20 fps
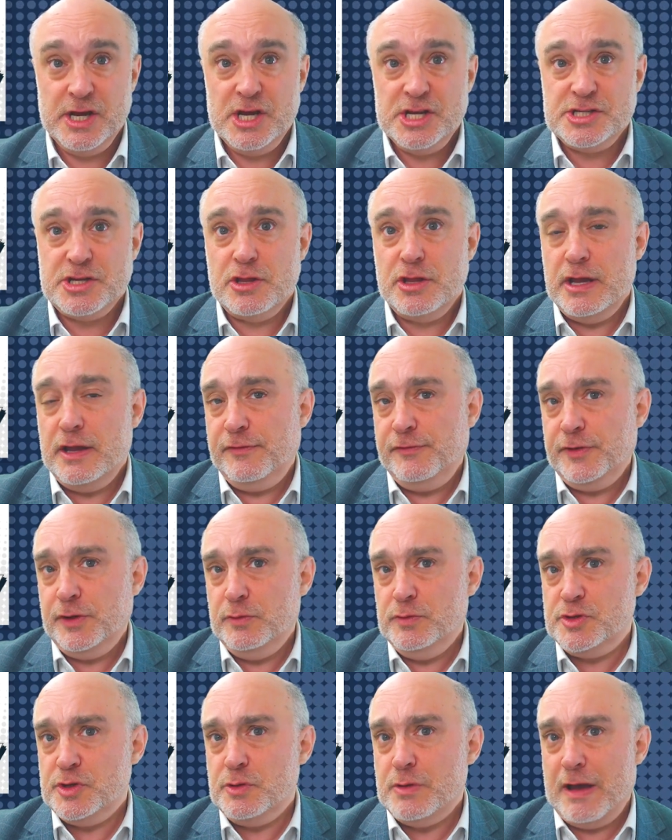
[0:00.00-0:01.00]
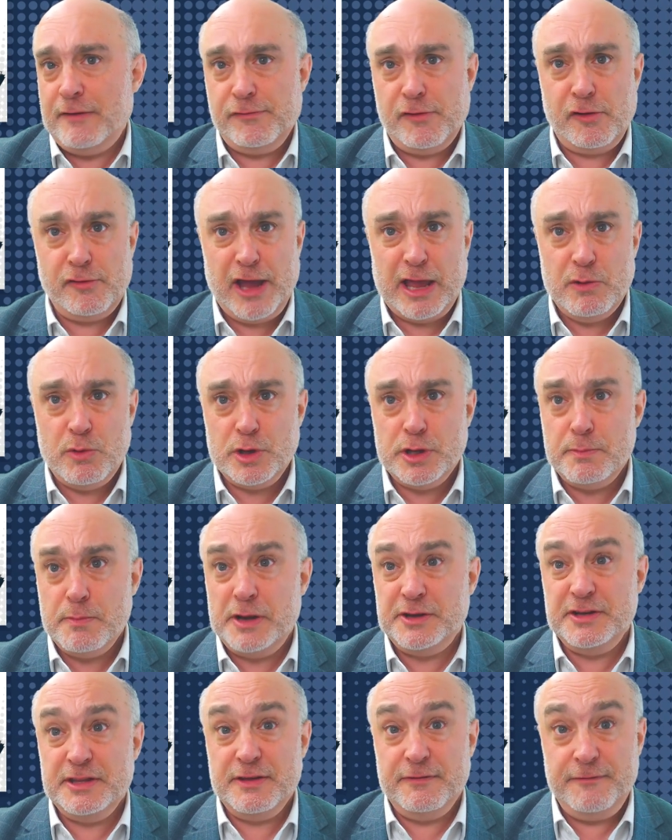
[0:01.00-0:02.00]
so that if you do FLK1 on
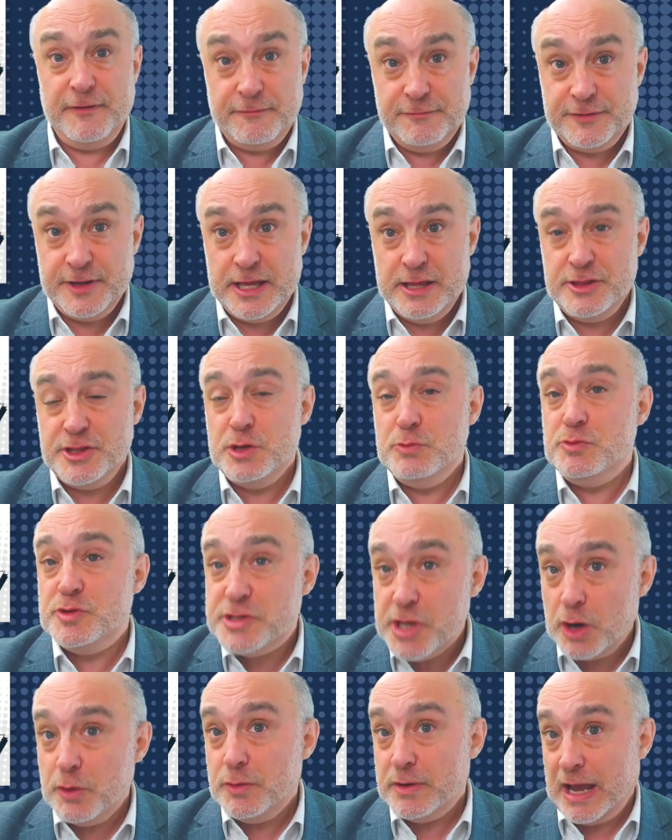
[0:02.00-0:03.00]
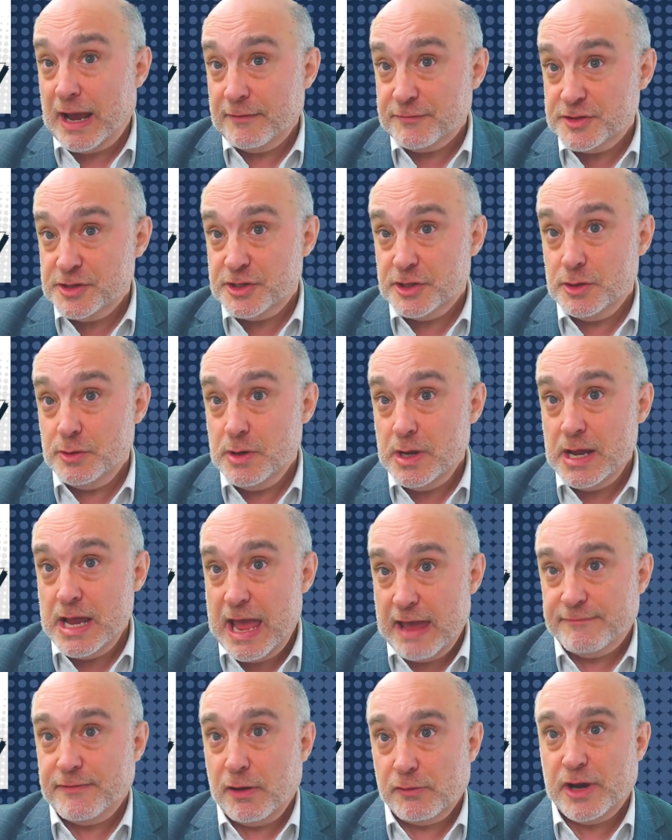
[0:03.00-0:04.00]
Monday the 15th, you don't have to do
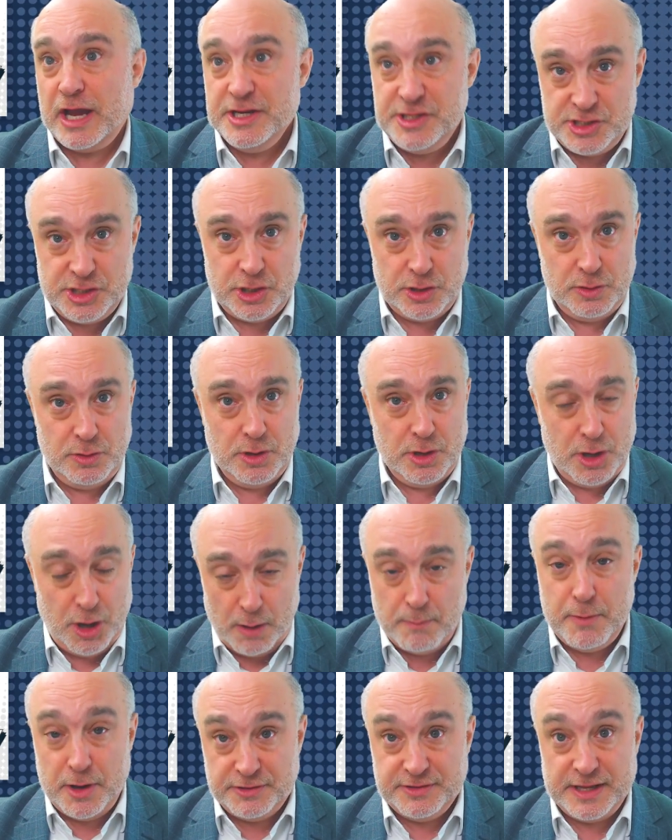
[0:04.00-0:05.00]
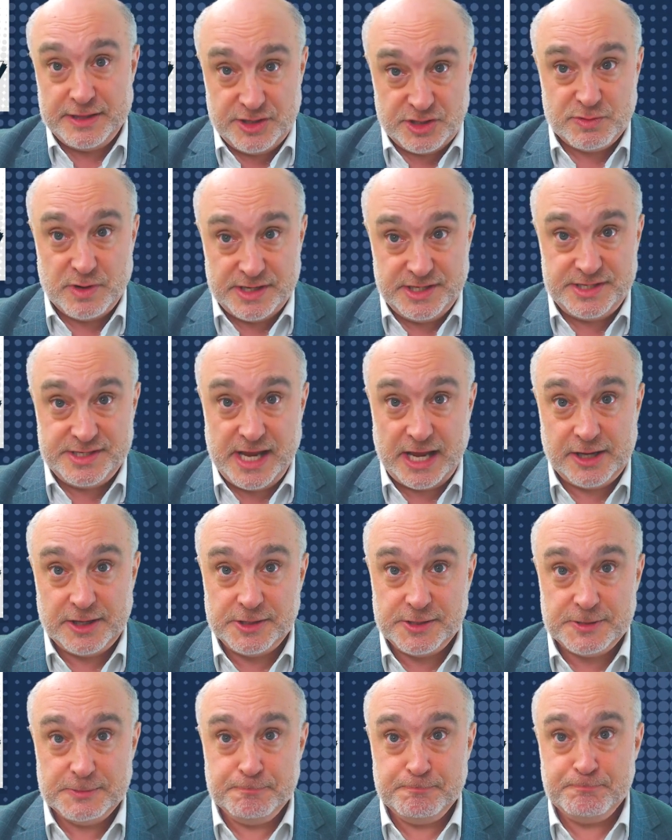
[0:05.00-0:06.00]
FLK2 on Monday the
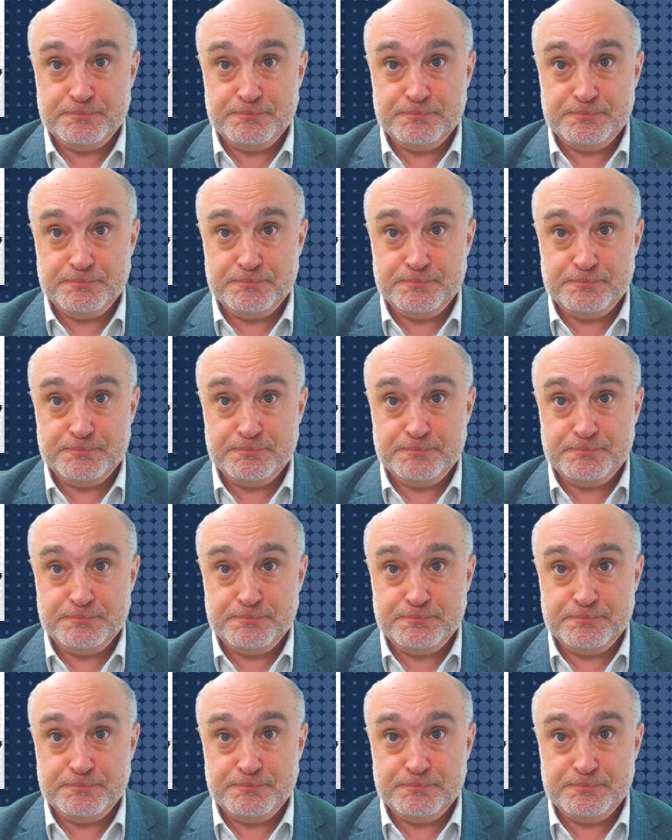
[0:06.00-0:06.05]
22nd.